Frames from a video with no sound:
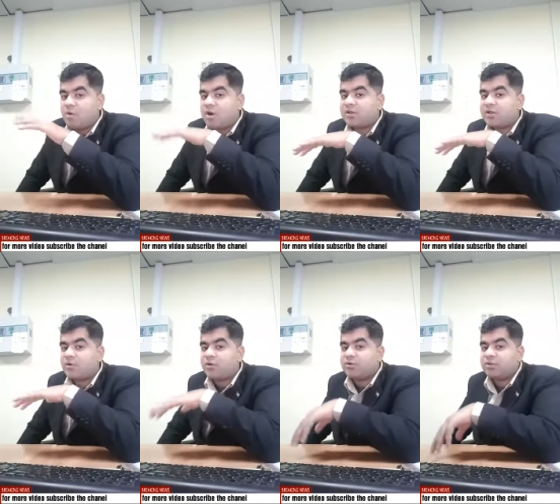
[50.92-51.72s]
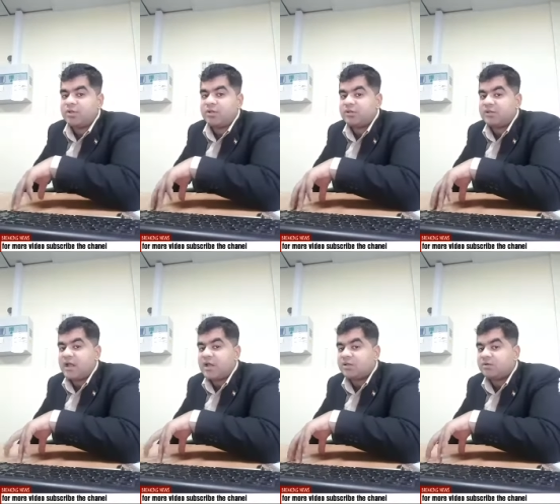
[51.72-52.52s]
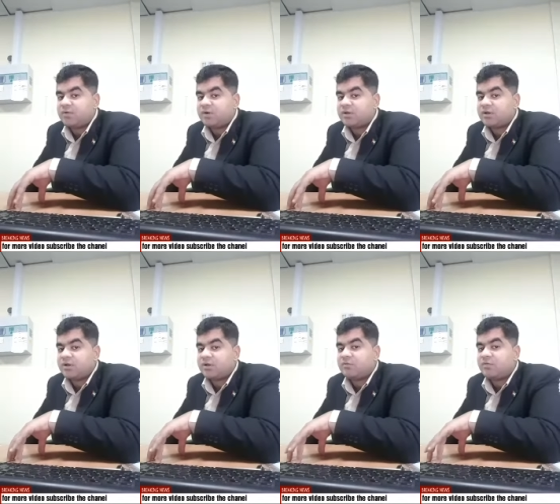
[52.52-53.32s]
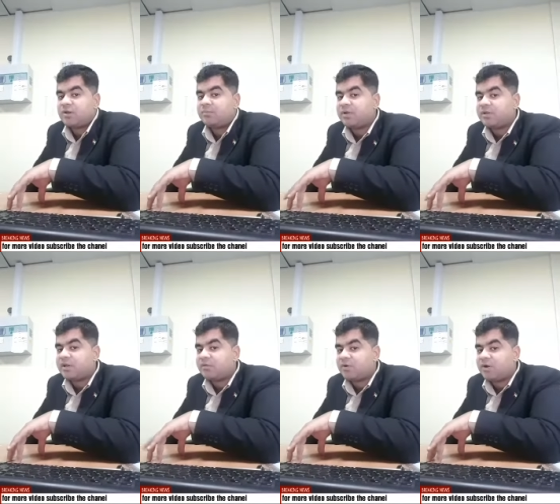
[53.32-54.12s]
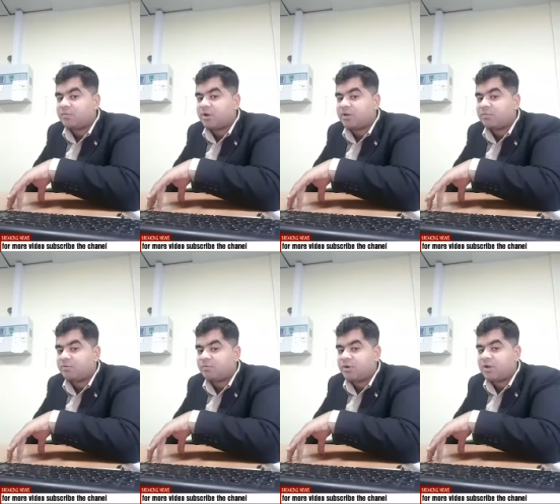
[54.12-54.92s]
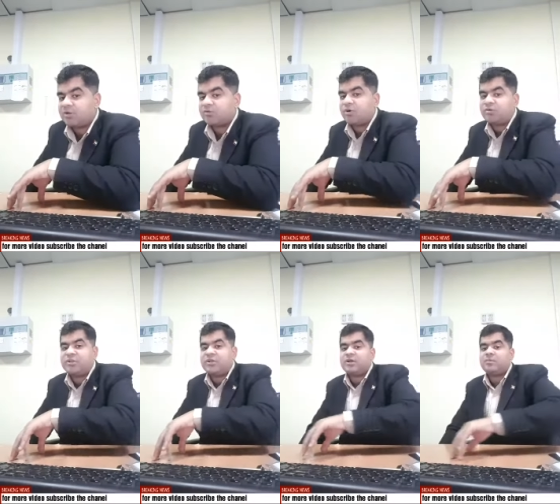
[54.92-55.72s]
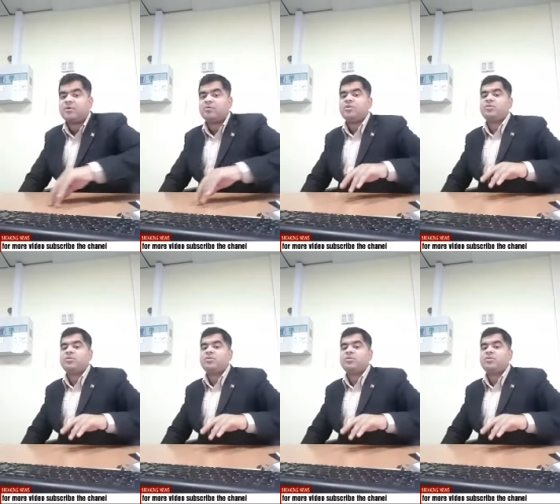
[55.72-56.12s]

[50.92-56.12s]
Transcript: when they are going to say this thing asset for the nation it's a very big thing for imran the people are start thinking about